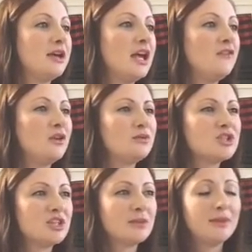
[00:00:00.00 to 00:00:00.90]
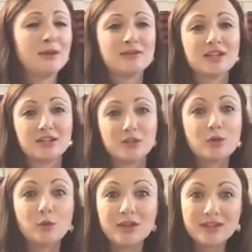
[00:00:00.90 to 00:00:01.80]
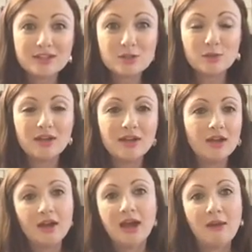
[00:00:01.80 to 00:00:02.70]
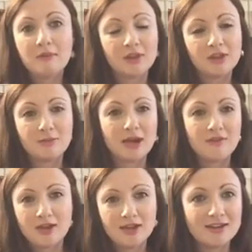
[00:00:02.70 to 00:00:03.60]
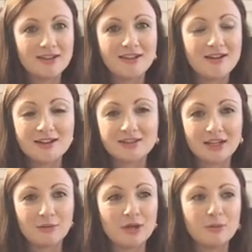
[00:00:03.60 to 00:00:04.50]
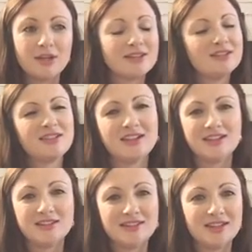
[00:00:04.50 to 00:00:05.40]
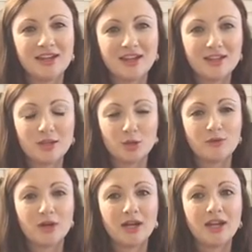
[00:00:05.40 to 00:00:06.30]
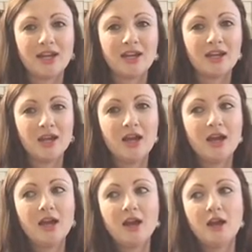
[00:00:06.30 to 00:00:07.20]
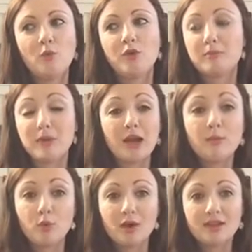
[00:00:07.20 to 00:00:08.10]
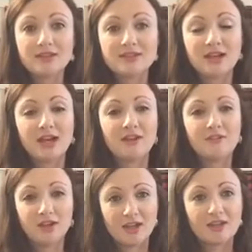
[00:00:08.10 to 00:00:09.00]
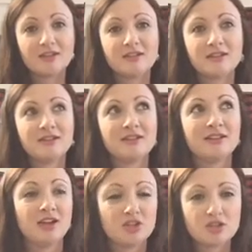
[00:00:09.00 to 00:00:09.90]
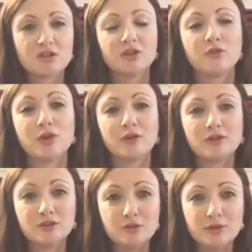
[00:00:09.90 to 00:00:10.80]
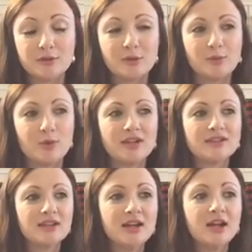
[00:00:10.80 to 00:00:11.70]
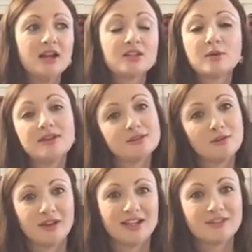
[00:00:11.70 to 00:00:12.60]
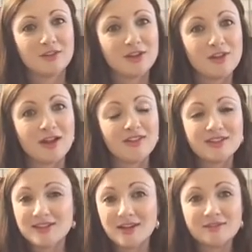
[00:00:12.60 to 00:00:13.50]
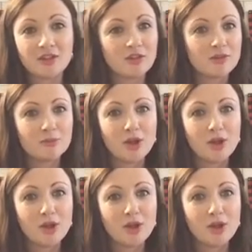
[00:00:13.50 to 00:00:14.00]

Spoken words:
If it was just something that was an annoying toy, I would let them have it. Honestly, I would, because they're kids and I can get over it. And with my boys, I have, again, I just turned 4-year-old, 2-year-old boys. Toys don't last very long in this house other than